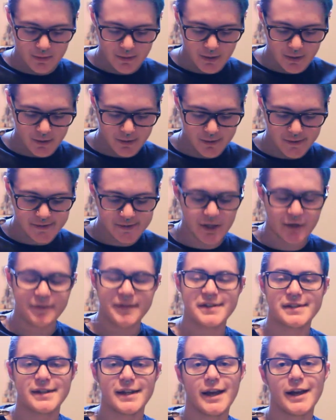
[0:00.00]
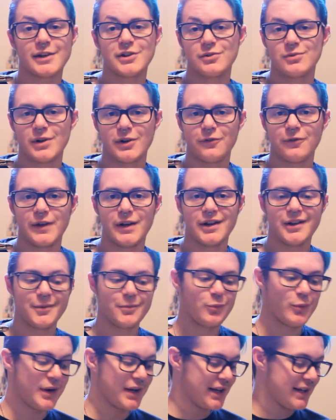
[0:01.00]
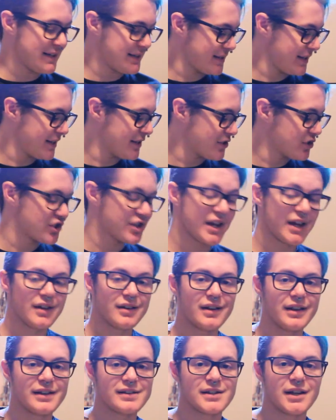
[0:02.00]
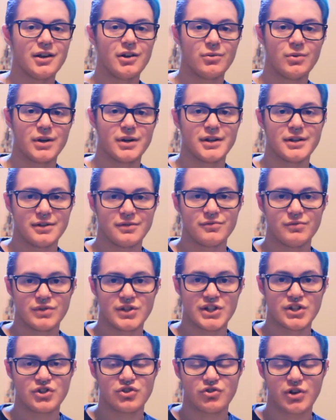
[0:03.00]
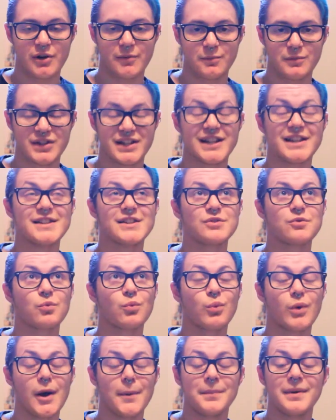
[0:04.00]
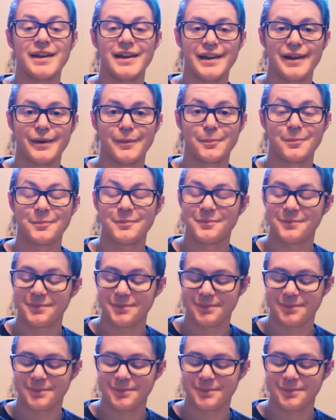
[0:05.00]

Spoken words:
Because obviously I don't want to feed him when he's in shed, because I don't want to disrupt him.